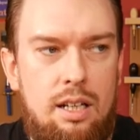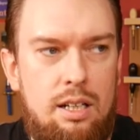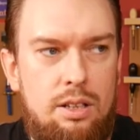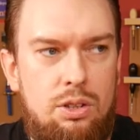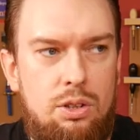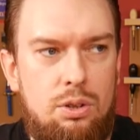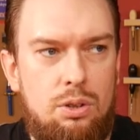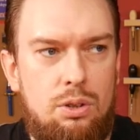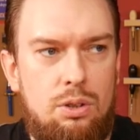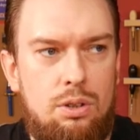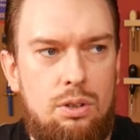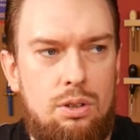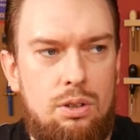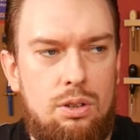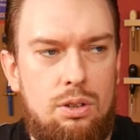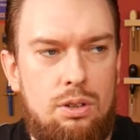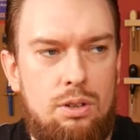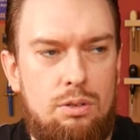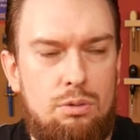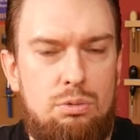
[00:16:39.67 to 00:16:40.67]

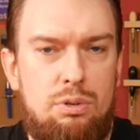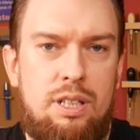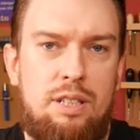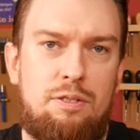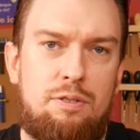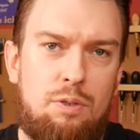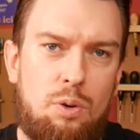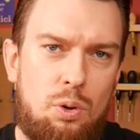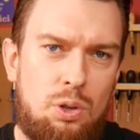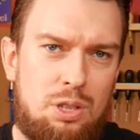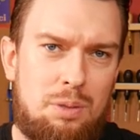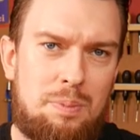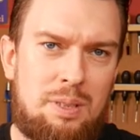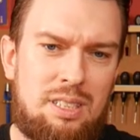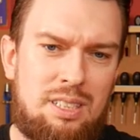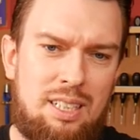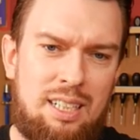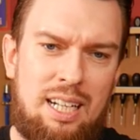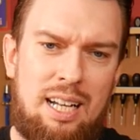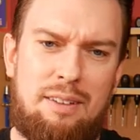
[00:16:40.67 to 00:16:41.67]
your reinforcement
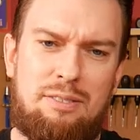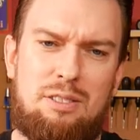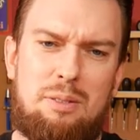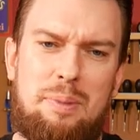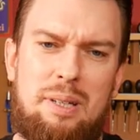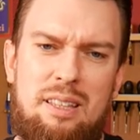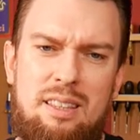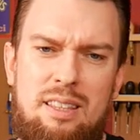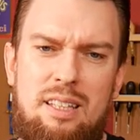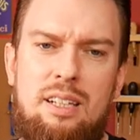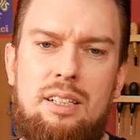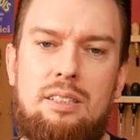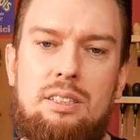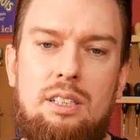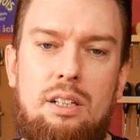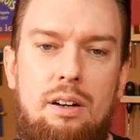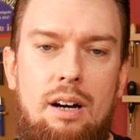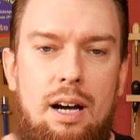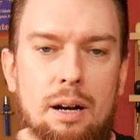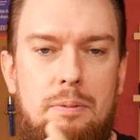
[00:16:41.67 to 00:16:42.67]
is going to have to be thinner.
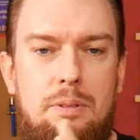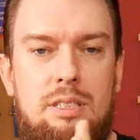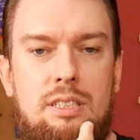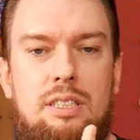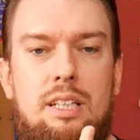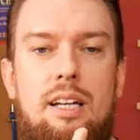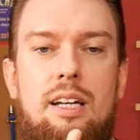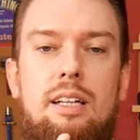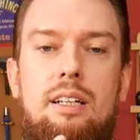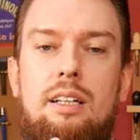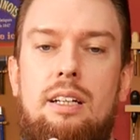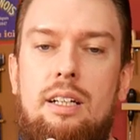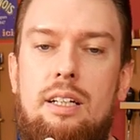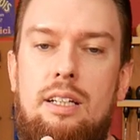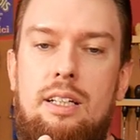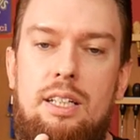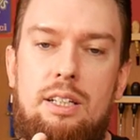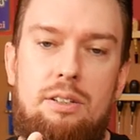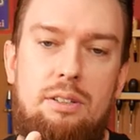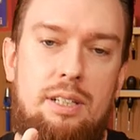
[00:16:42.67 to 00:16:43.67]
So I would say
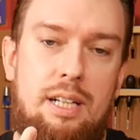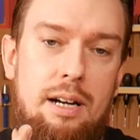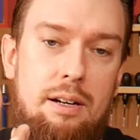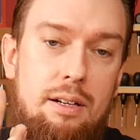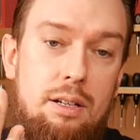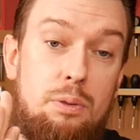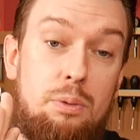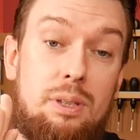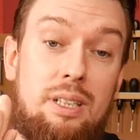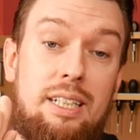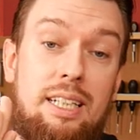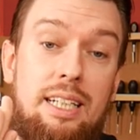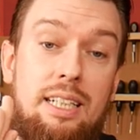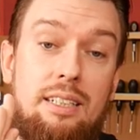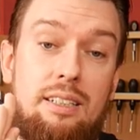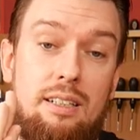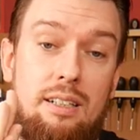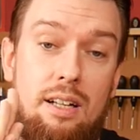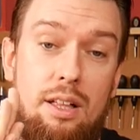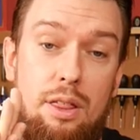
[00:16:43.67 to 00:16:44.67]
it would, ha- it would
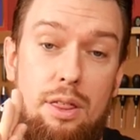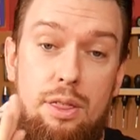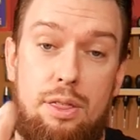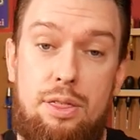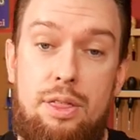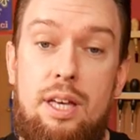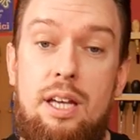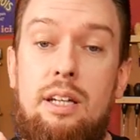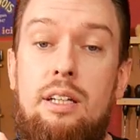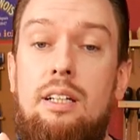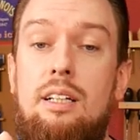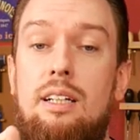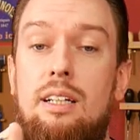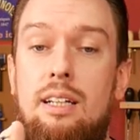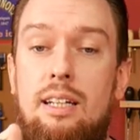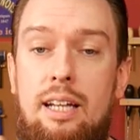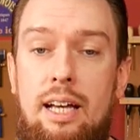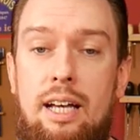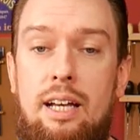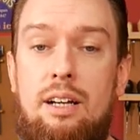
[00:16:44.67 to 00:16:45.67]
need a thin
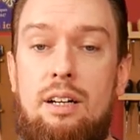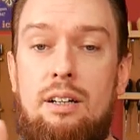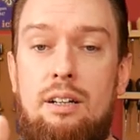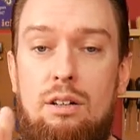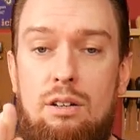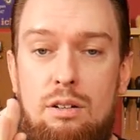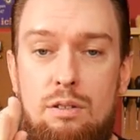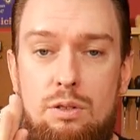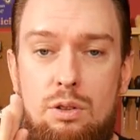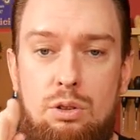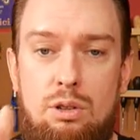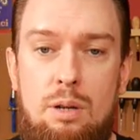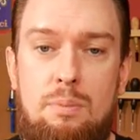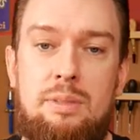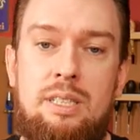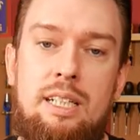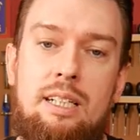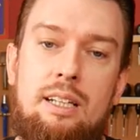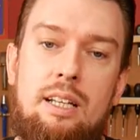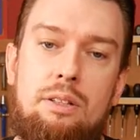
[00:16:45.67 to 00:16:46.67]
layer of
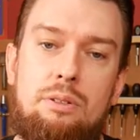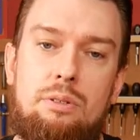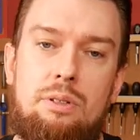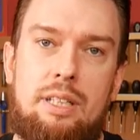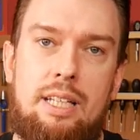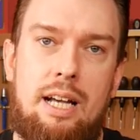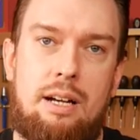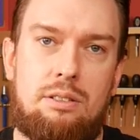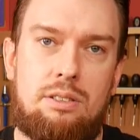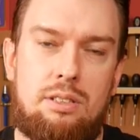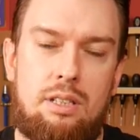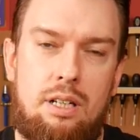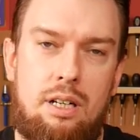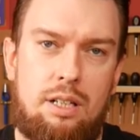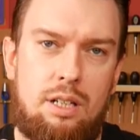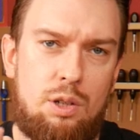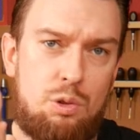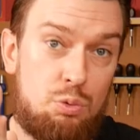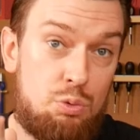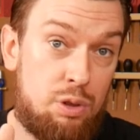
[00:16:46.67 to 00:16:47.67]
chrome tan leather on the
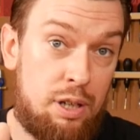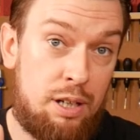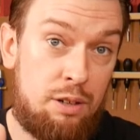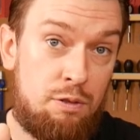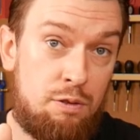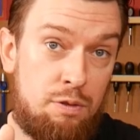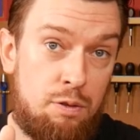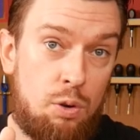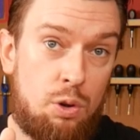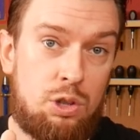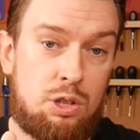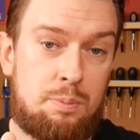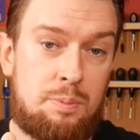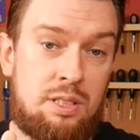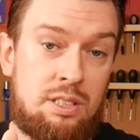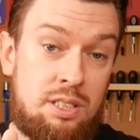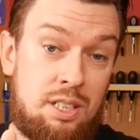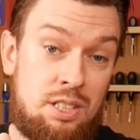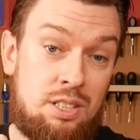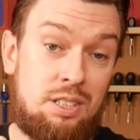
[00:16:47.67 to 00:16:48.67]
outside, a
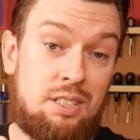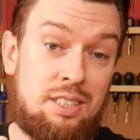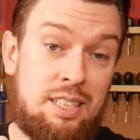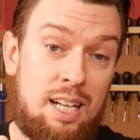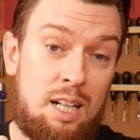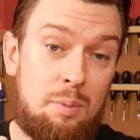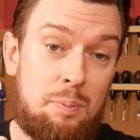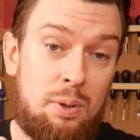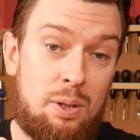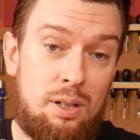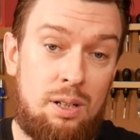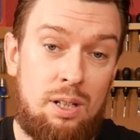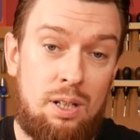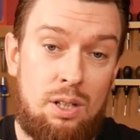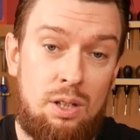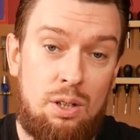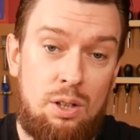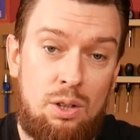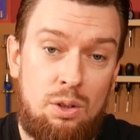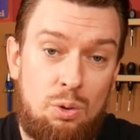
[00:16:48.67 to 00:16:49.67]
reinforcement such as salpa,
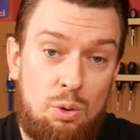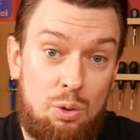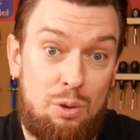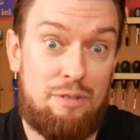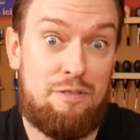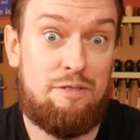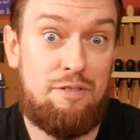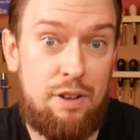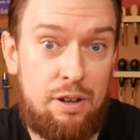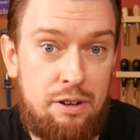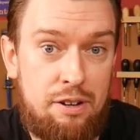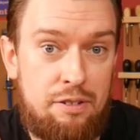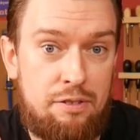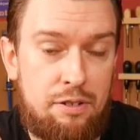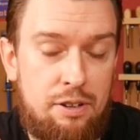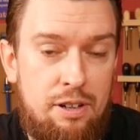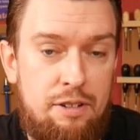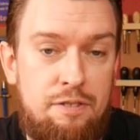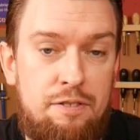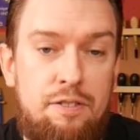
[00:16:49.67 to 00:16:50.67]
or a very,
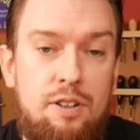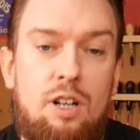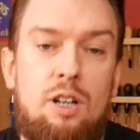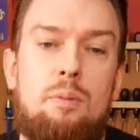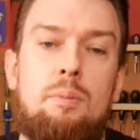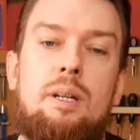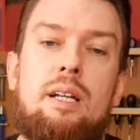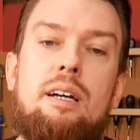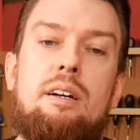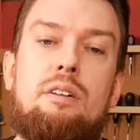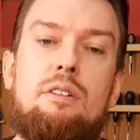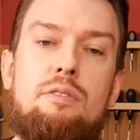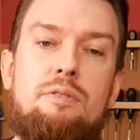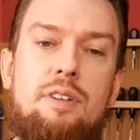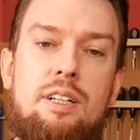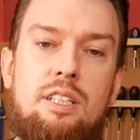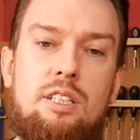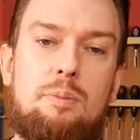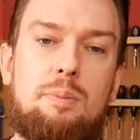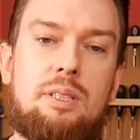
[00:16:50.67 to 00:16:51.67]
very firm layer of
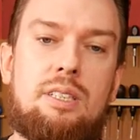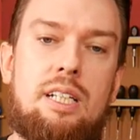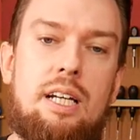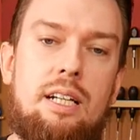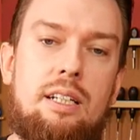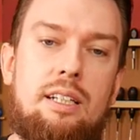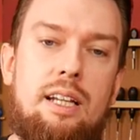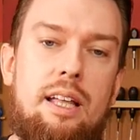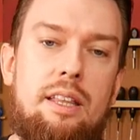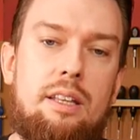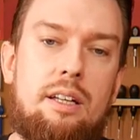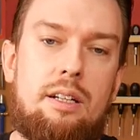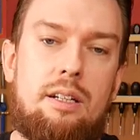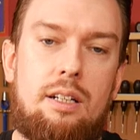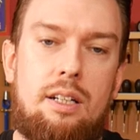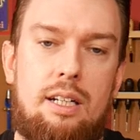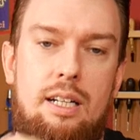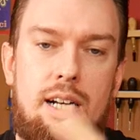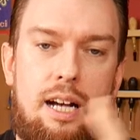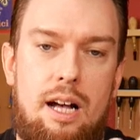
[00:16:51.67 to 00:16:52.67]
vegetable tan
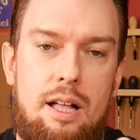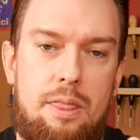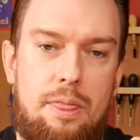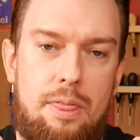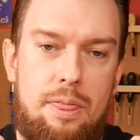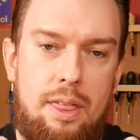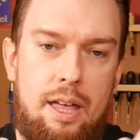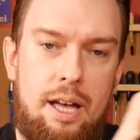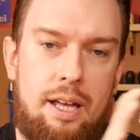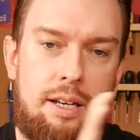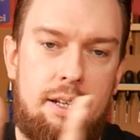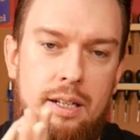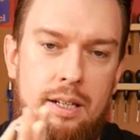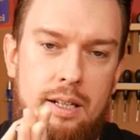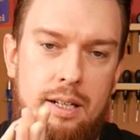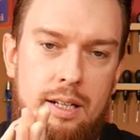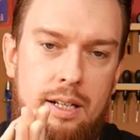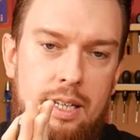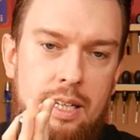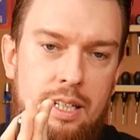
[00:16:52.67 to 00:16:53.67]
leather, and then
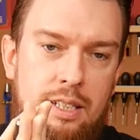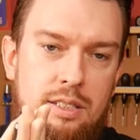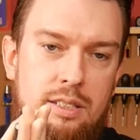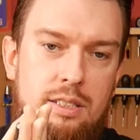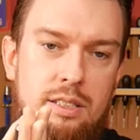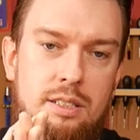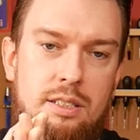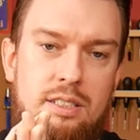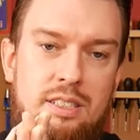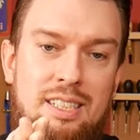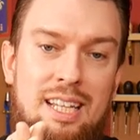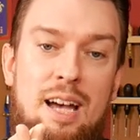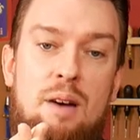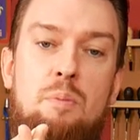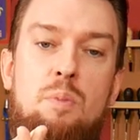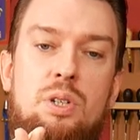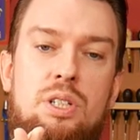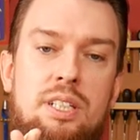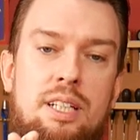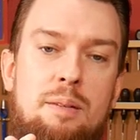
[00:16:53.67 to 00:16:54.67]
it's
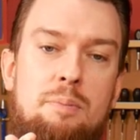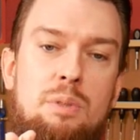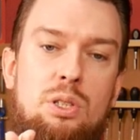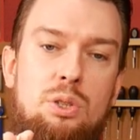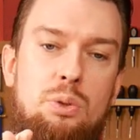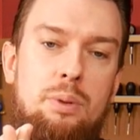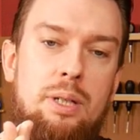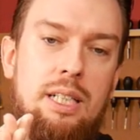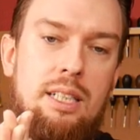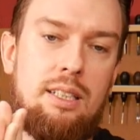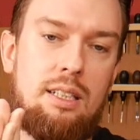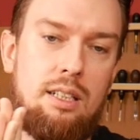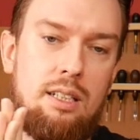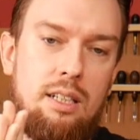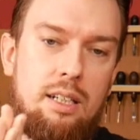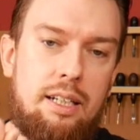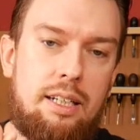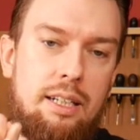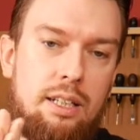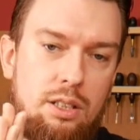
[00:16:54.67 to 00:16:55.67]
sandwiched in between the
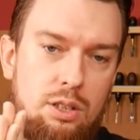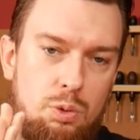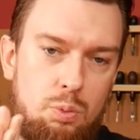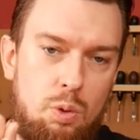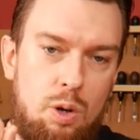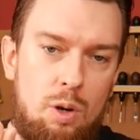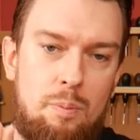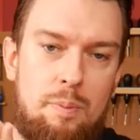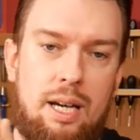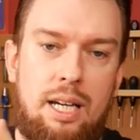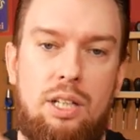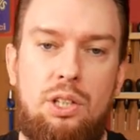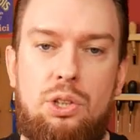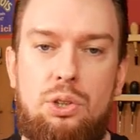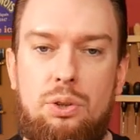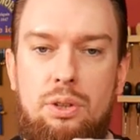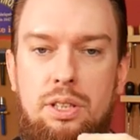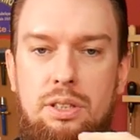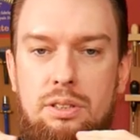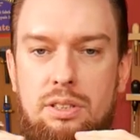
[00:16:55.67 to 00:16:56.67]
lining as well, making
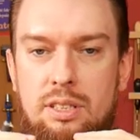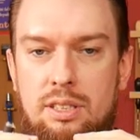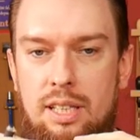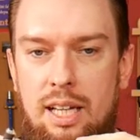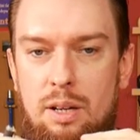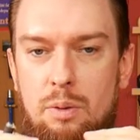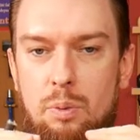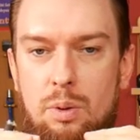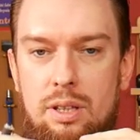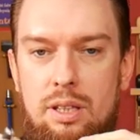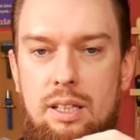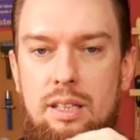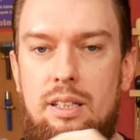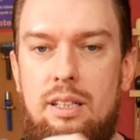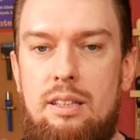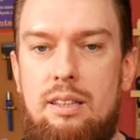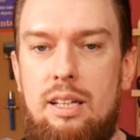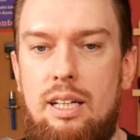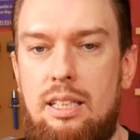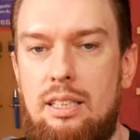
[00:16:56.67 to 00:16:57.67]
sure you stay within
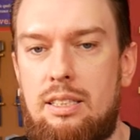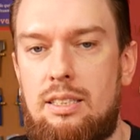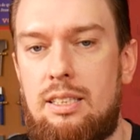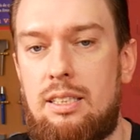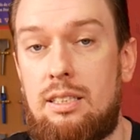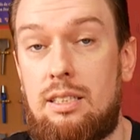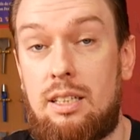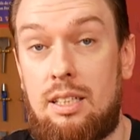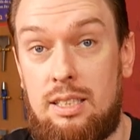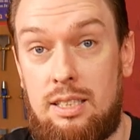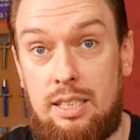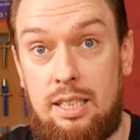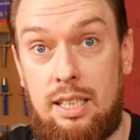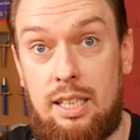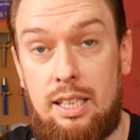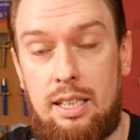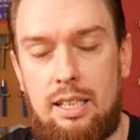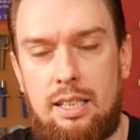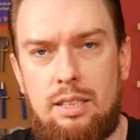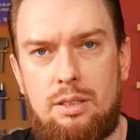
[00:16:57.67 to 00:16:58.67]
the thicknesses
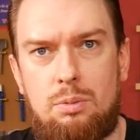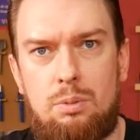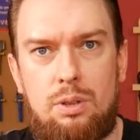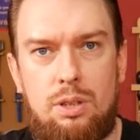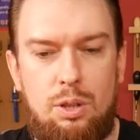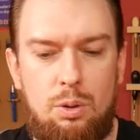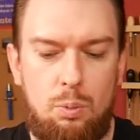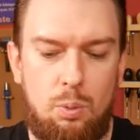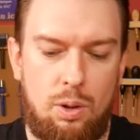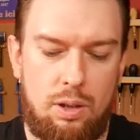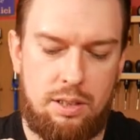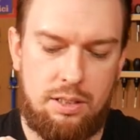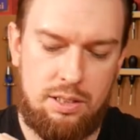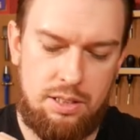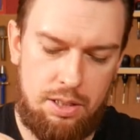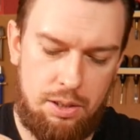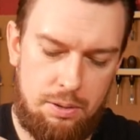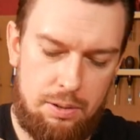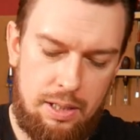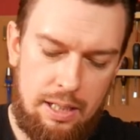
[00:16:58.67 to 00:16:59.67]
ideally is what you want.
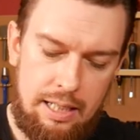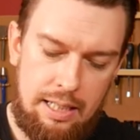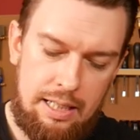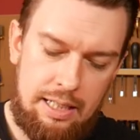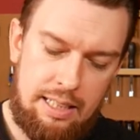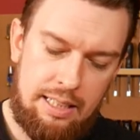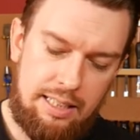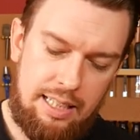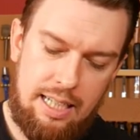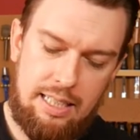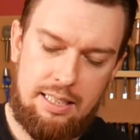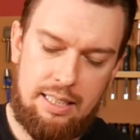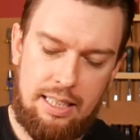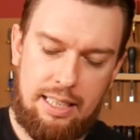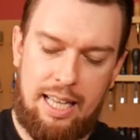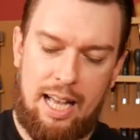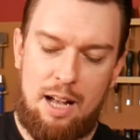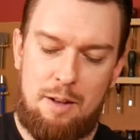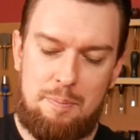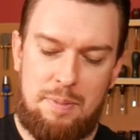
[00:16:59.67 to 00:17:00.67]
So, yes,
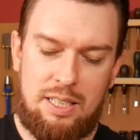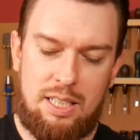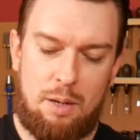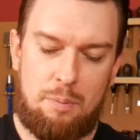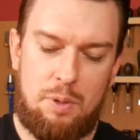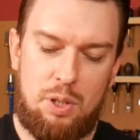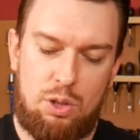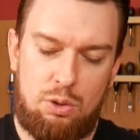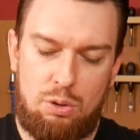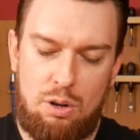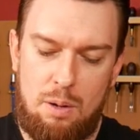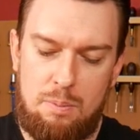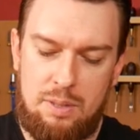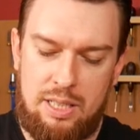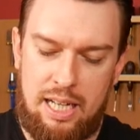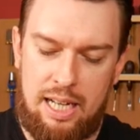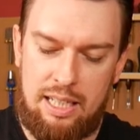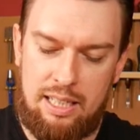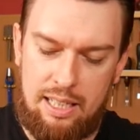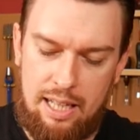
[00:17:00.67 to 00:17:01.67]
it can be done with chrome
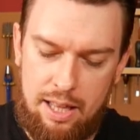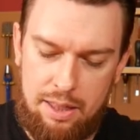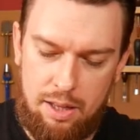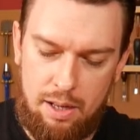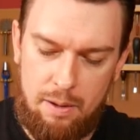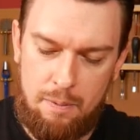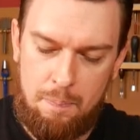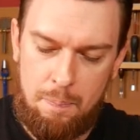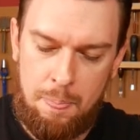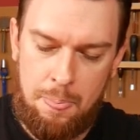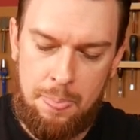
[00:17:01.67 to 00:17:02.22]
tan leather